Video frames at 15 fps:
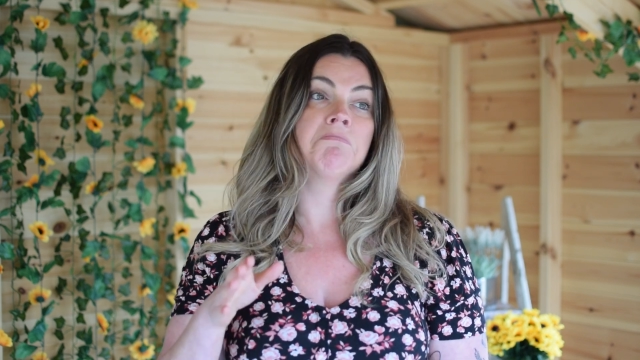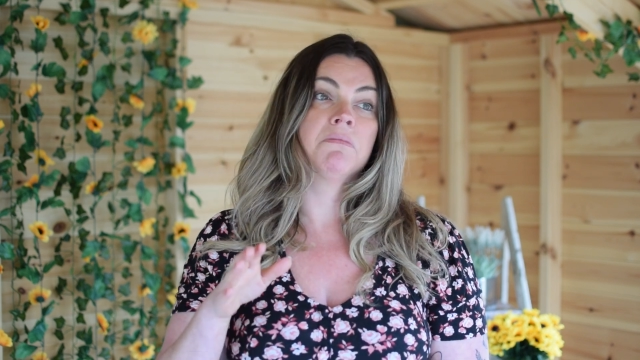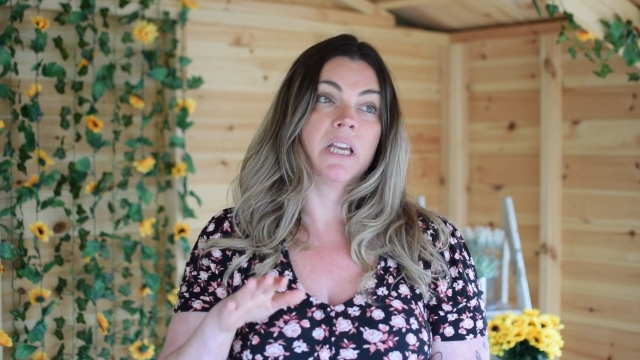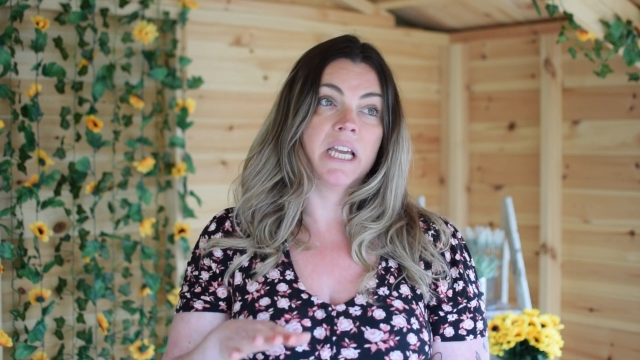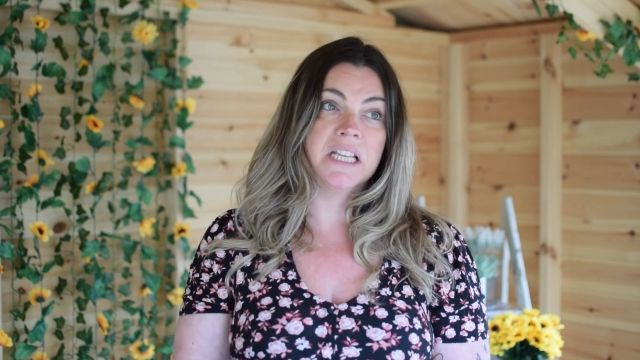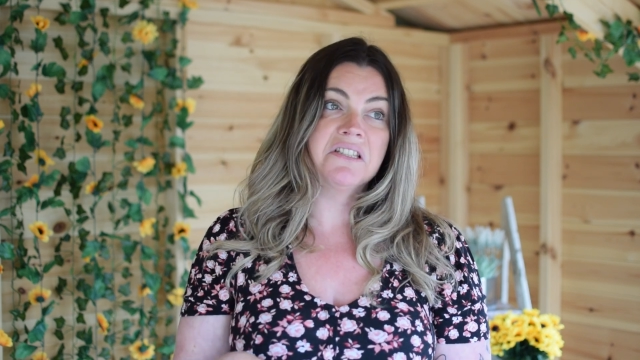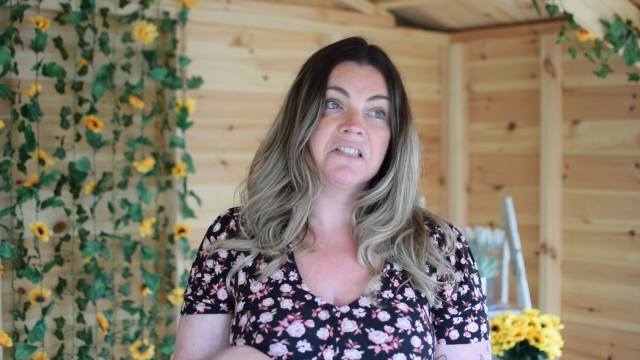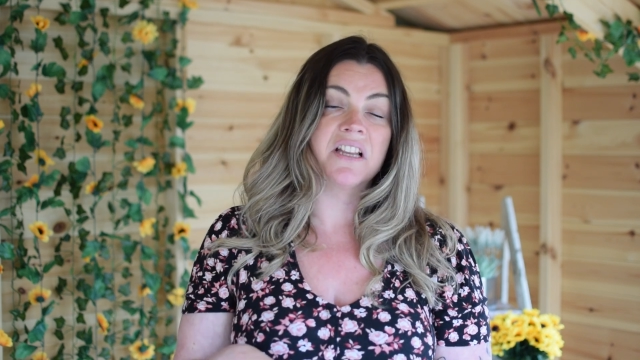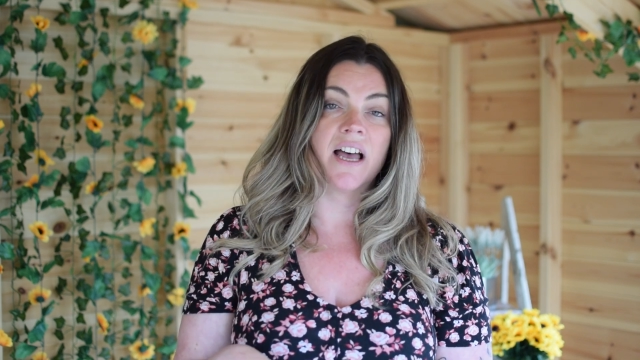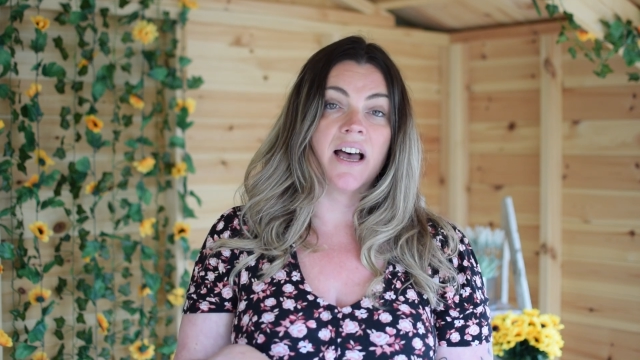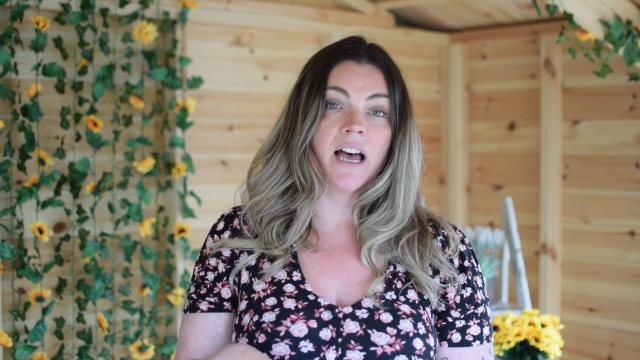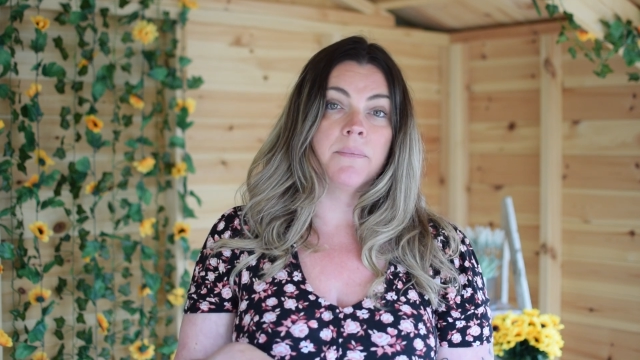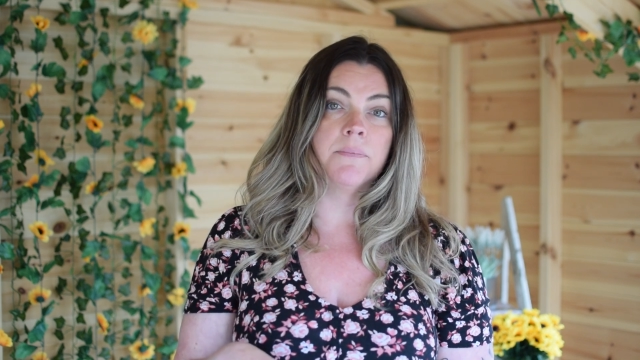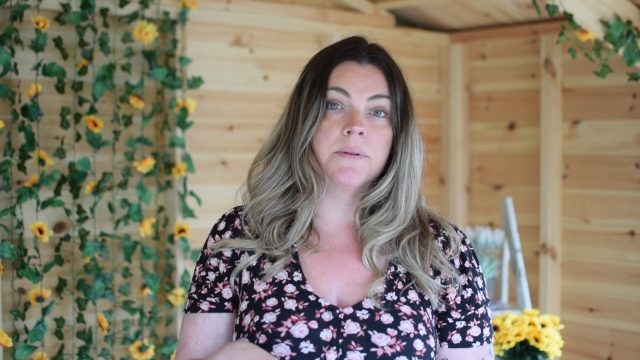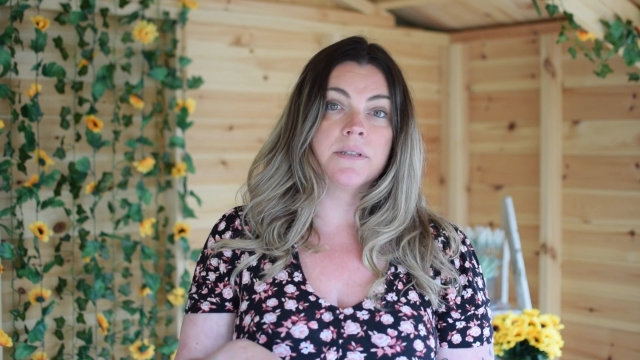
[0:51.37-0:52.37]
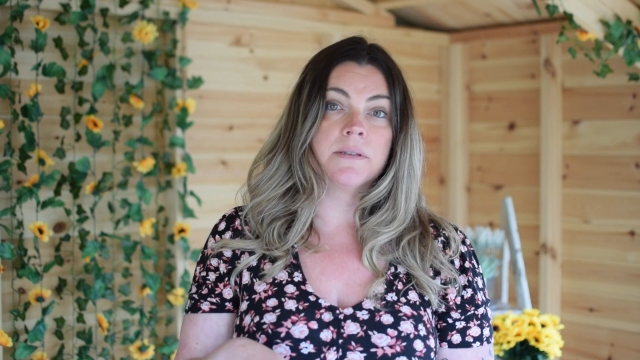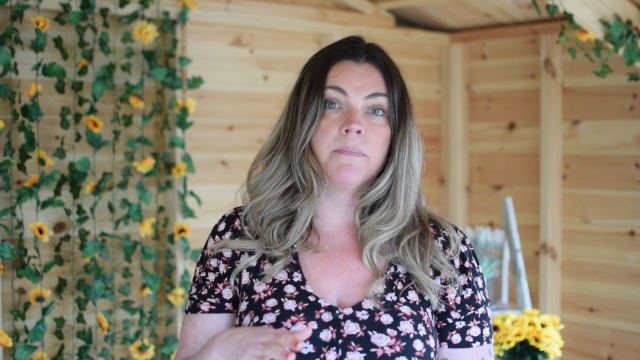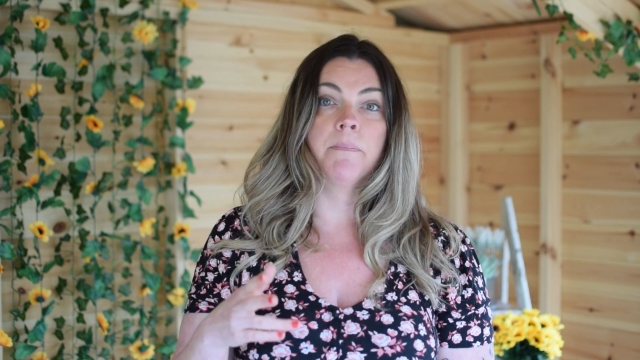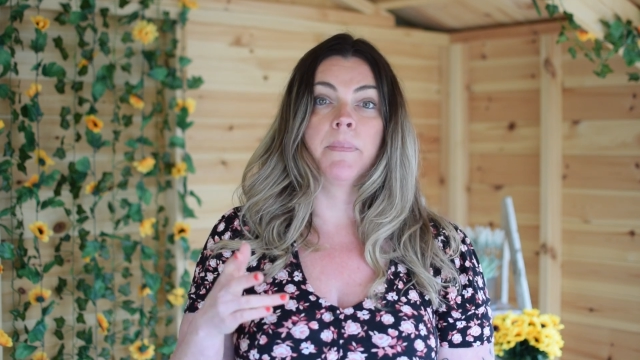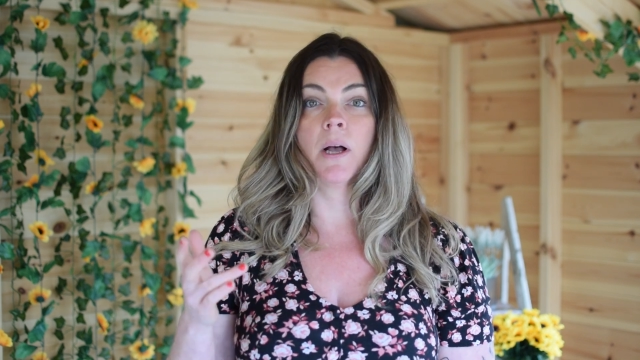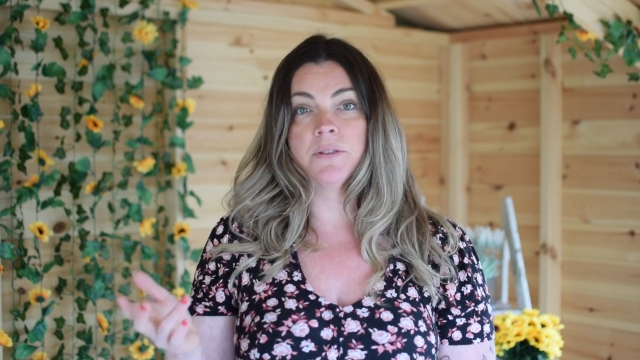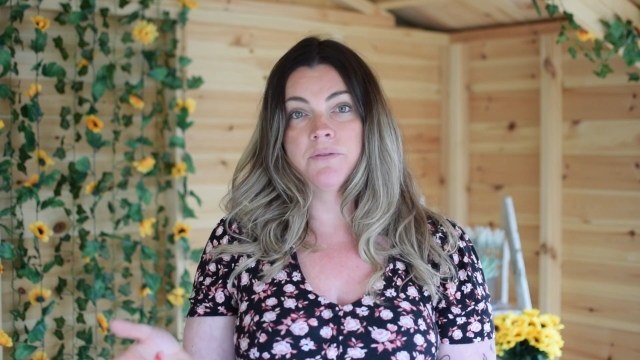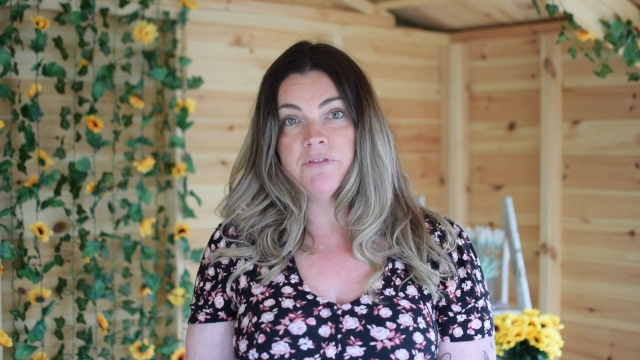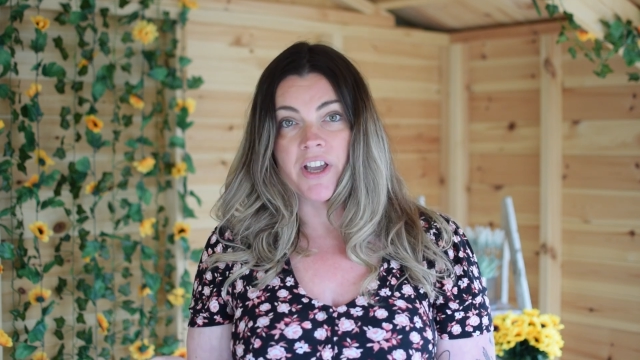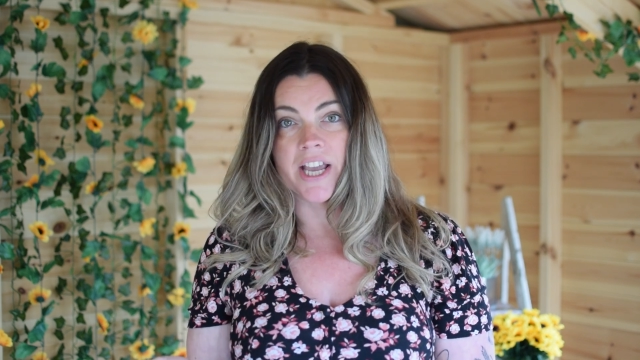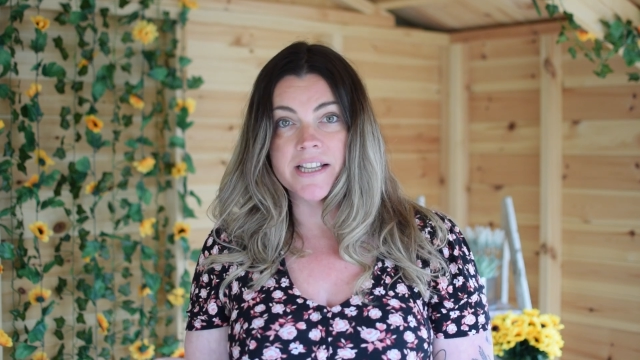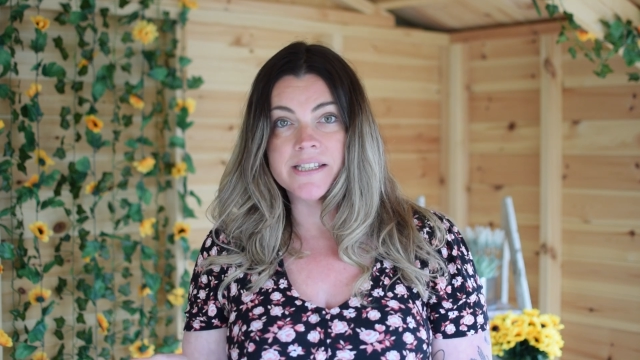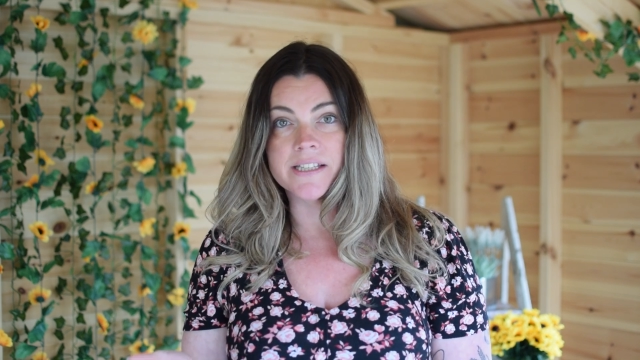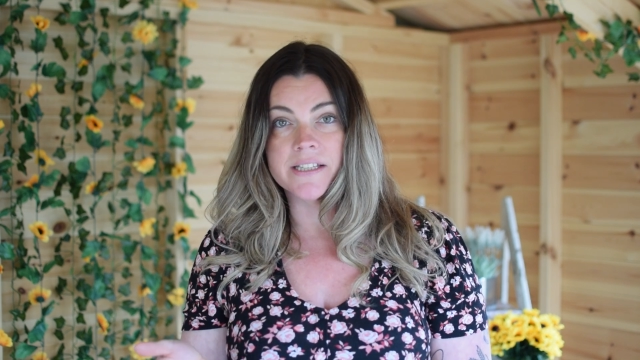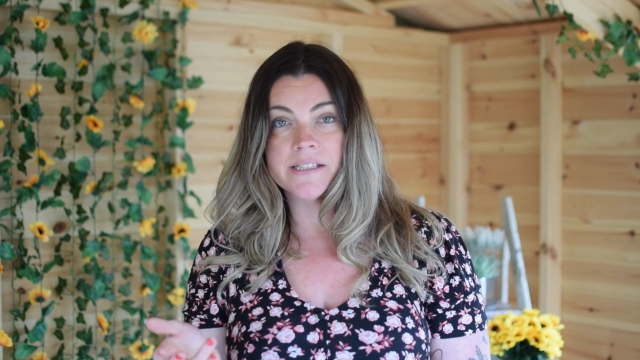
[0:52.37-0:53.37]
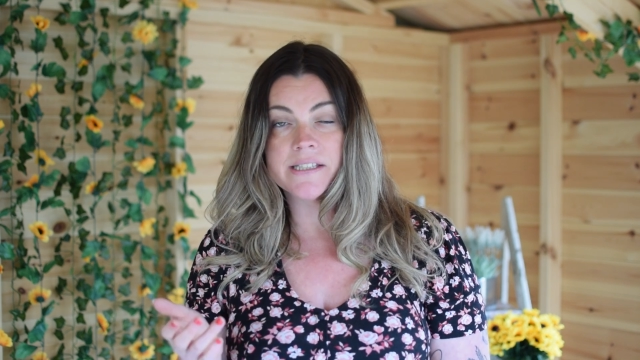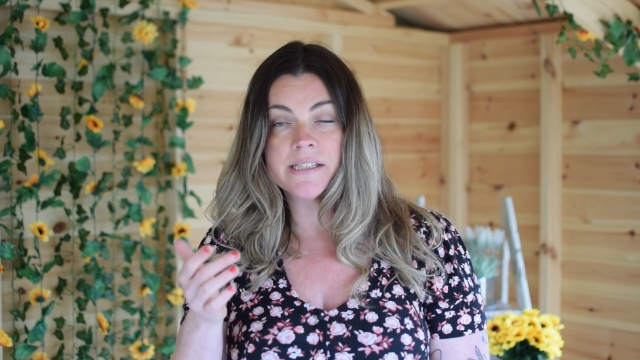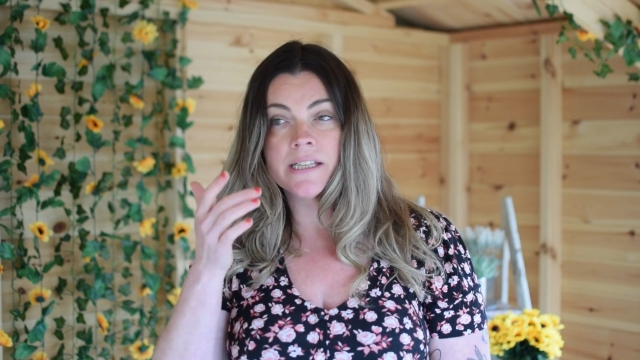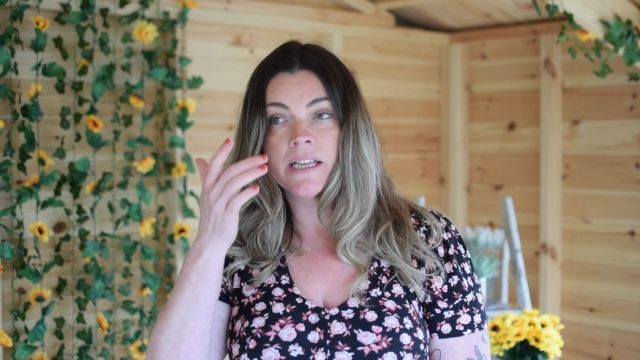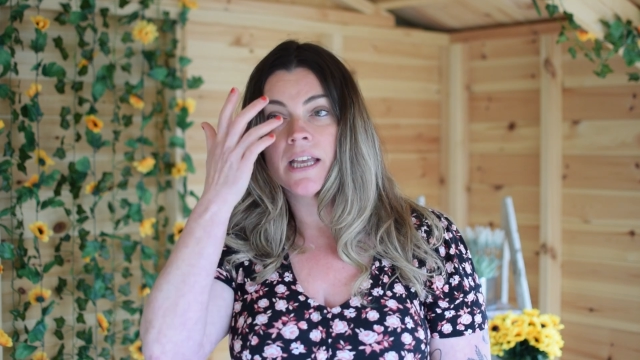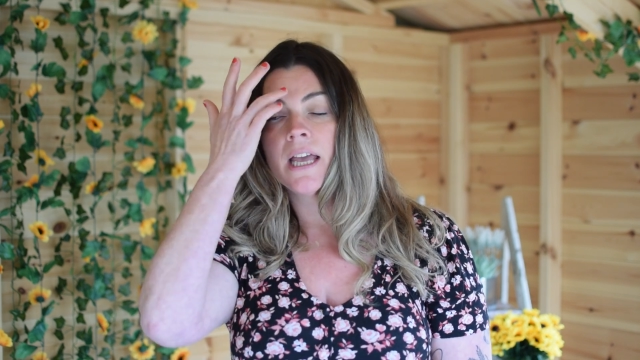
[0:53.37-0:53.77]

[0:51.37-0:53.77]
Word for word: laying slabs, building fences.